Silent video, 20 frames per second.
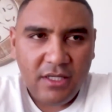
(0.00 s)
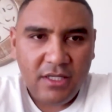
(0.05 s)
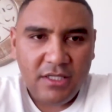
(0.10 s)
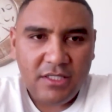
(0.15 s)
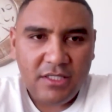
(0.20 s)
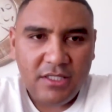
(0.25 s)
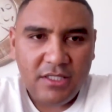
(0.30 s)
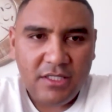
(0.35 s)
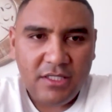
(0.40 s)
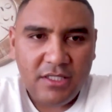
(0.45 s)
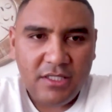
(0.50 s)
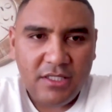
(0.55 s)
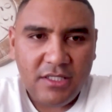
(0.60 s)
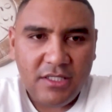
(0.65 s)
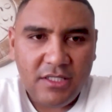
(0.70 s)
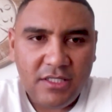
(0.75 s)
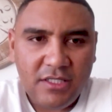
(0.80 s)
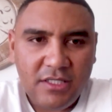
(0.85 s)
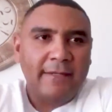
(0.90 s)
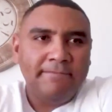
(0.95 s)

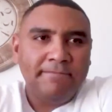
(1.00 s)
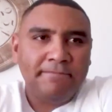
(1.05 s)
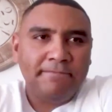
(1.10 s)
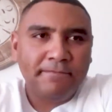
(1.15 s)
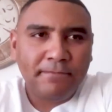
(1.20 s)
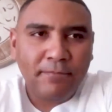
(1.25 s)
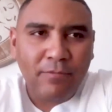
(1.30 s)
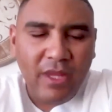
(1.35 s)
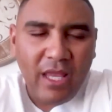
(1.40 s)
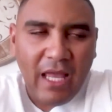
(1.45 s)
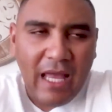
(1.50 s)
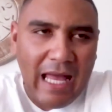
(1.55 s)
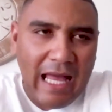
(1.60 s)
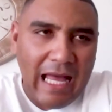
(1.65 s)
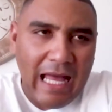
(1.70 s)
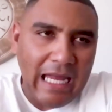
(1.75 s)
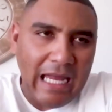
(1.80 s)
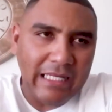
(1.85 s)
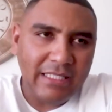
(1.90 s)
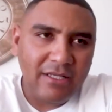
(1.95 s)
so um,
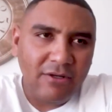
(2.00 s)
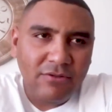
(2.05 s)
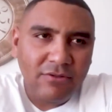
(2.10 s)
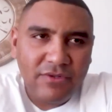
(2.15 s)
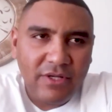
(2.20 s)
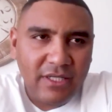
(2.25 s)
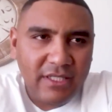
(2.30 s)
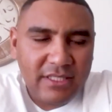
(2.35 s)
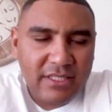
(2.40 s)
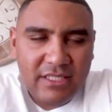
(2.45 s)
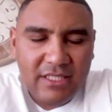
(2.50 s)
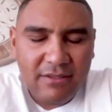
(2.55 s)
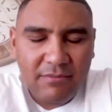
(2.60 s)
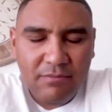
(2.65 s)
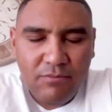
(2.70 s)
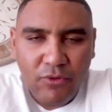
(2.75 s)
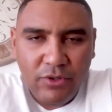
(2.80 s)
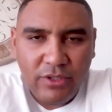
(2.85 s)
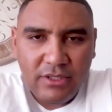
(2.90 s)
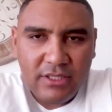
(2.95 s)
i don't really see a
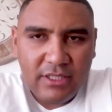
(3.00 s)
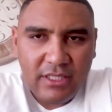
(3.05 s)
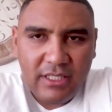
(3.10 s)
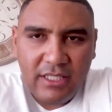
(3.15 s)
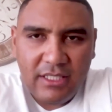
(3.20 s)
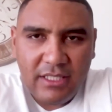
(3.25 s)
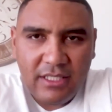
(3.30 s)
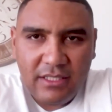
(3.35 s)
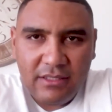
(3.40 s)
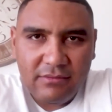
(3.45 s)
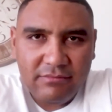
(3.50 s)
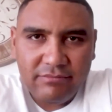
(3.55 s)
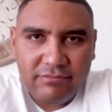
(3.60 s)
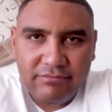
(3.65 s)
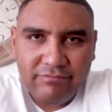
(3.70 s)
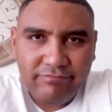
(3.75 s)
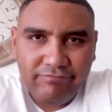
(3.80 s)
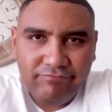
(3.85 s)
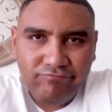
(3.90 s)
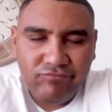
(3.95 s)
point in
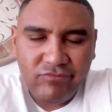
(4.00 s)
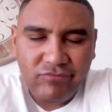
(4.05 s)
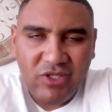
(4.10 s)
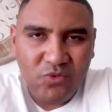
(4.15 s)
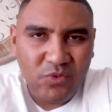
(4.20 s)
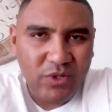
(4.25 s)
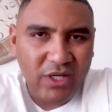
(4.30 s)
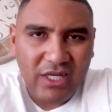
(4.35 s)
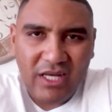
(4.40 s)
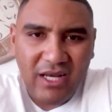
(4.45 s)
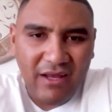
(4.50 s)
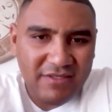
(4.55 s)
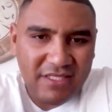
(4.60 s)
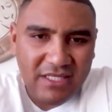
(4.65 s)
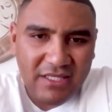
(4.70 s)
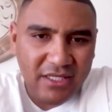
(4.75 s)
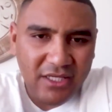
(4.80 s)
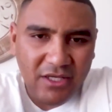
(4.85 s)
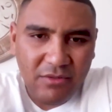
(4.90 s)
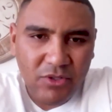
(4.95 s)
in wearing
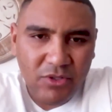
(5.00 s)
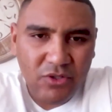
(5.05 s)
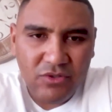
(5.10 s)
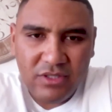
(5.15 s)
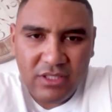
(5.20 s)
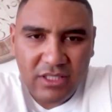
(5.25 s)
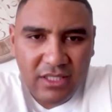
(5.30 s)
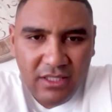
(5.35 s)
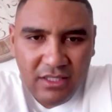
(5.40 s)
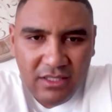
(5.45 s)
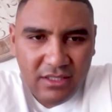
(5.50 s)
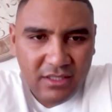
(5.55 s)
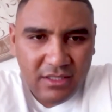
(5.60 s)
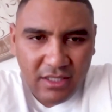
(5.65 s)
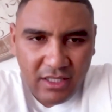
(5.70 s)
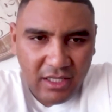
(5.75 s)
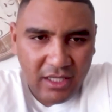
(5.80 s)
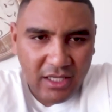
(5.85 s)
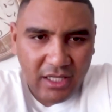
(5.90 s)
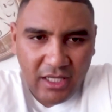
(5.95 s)
gloves in the community
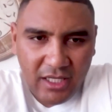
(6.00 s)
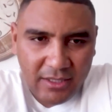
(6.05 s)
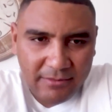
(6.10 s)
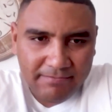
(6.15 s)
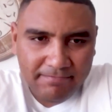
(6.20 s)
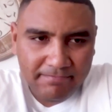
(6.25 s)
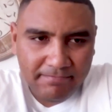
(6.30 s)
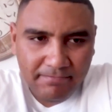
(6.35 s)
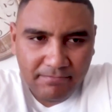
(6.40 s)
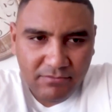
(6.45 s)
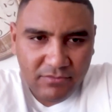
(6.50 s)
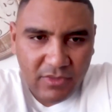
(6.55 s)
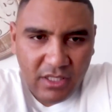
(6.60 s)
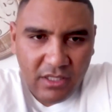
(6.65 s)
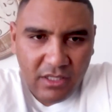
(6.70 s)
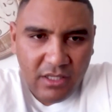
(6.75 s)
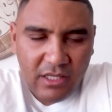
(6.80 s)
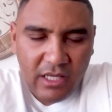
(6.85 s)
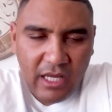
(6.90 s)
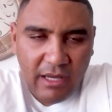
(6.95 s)
um,
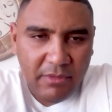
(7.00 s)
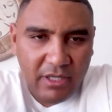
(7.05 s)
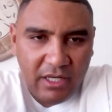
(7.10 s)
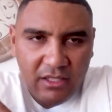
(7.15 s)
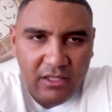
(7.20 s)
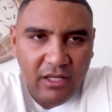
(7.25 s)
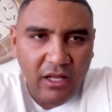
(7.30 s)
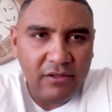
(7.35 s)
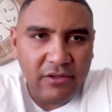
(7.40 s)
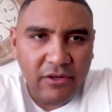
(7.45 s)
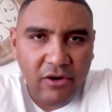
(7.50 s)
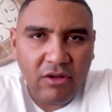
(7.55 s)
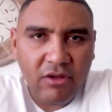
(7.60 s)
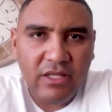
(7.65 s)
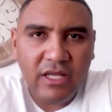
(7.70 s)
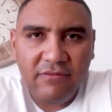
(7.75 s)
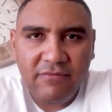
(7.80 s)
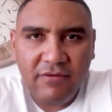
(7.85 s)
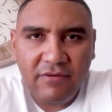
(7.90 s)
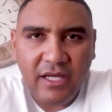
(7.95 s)
i mean I'll, I'll
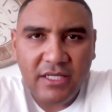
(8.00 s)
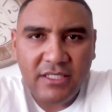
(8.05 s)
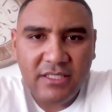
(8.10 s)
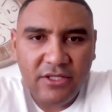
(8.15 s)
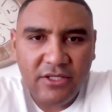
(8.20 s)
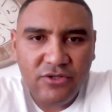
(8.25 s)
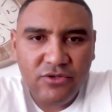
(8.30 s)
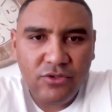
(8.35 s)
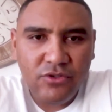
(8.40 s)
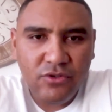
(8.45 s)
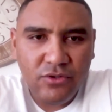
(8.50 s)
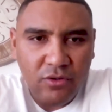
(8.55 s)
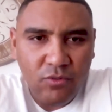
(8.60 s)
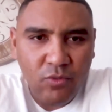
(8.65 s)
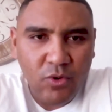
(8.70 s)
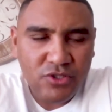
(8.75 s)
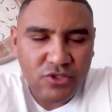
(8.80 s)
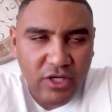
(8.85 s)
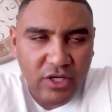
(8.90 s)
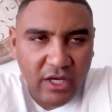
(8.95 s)
rather advise that you you
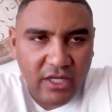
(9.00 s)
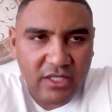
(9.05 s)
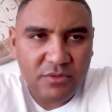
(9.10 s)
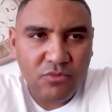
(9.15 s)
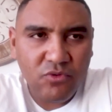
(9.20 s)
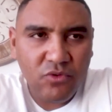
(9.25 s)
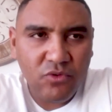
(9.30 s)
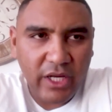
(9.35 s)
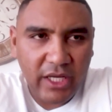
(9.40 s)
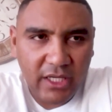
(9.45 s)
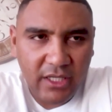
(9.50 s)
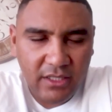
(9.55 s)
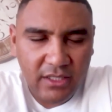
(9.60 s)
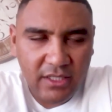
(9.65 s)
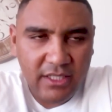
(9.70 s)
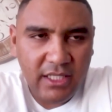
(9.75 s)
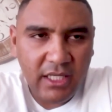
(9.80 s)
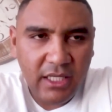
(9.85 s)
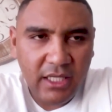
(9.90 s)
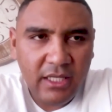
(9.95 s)
know wash your hands more
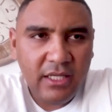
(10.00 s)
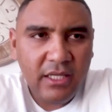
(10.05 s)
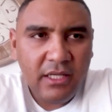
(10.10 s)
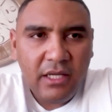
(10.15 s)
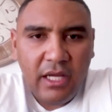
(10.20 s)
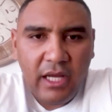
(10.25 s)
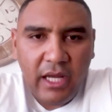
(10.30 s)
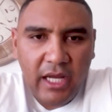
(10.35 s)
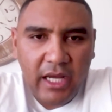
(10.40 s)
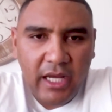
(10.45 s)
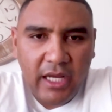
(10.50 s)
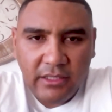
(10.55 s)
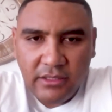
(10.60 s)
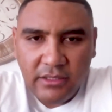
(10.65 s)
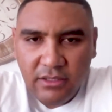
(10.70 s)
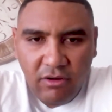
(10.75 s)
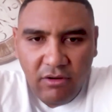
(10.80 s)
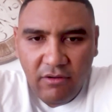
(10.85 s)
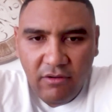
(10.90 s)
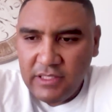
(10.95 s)
regularly
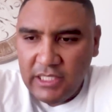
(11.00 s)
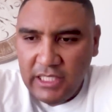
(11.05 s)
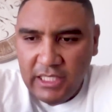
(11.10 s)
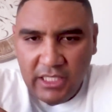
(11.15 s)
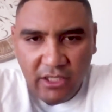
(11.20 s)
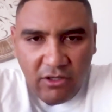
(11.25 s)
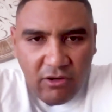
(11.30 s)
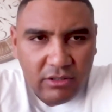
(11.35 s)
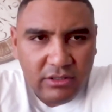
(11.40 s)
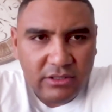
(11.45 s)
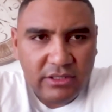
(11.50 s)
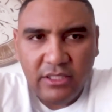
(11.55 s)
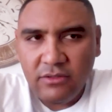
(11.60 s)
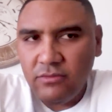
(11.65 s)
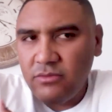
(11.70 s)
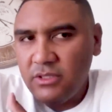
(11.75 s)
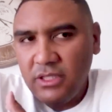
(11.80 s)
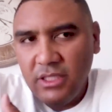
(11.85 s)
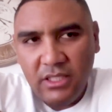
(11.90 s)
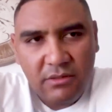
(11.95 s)
and after any
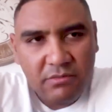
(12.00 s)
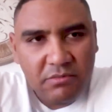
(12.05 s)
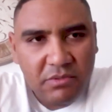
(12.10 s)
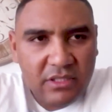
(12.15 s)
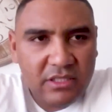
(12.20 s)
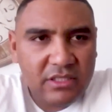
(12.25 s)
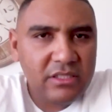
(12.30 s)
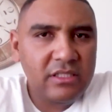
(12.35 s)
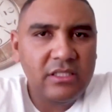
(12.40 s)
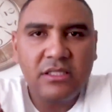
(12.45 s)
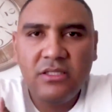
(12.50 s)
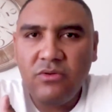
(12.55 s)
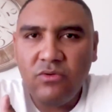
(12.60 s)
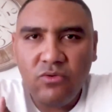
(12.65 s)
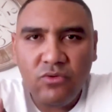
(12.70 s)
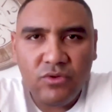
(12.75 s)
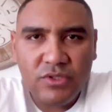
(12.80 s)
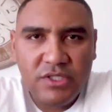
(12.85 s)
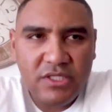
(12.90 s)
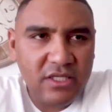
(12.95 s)
contact with any person
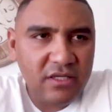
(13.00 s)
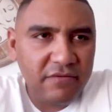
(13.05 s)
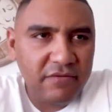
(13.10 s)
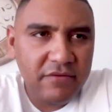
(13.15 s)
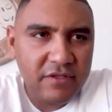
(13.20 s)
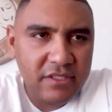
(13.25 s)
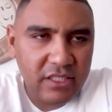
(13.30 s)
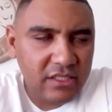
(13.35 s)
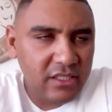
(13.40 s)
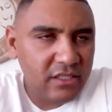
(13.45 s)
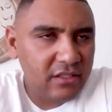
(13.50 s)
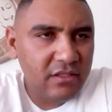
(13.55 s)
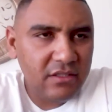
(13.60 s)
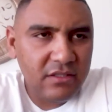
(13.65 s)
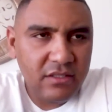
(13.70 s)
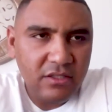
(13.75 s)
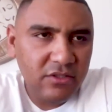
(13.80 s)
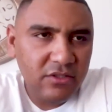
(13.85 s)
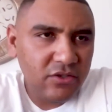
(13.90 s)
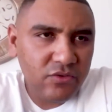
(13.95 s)
or surface
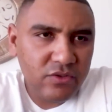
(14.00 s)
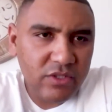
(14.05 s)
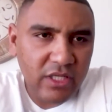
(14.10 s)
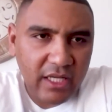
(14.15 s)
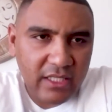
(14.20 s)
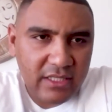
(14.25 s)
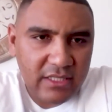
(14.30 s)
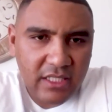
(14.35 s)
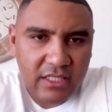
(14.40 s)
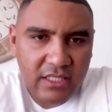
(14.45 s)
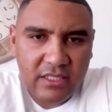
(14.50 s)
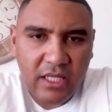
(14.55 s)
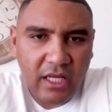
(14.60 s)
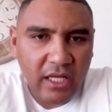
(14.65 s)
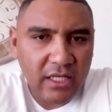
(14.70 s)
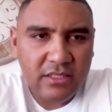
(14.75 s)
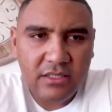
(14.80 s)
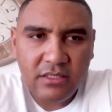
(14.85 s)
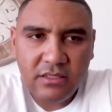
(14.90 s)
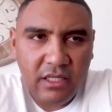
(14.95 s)
etc that you use hand
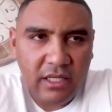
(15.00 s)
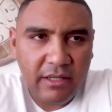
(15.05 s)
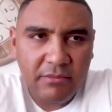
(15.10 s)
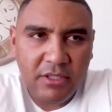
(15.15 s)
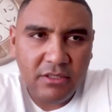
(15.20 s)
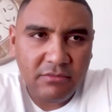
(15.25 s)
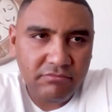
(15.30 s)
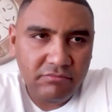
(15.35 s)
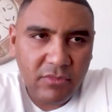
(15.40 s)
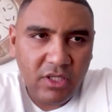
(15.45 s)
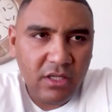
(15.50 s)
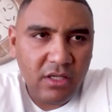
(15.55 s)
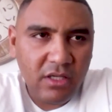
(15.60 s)
sanitizer i mean